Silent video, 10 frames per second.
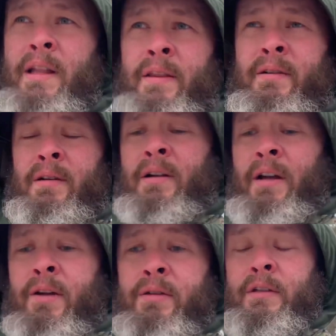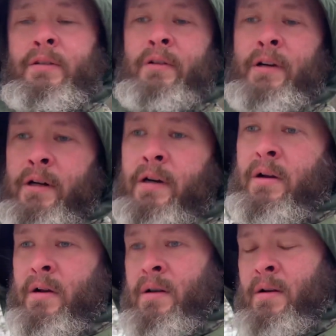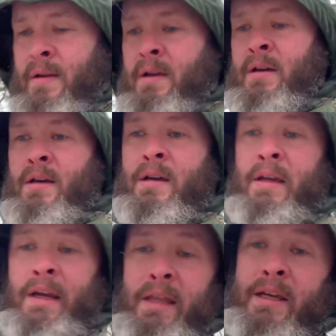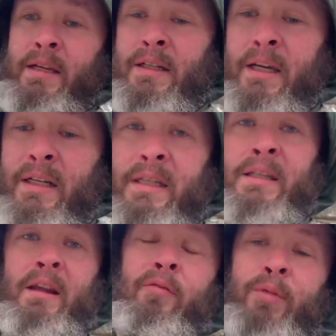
they're a nuisance critter. Yeah, they eat ticks and stuff,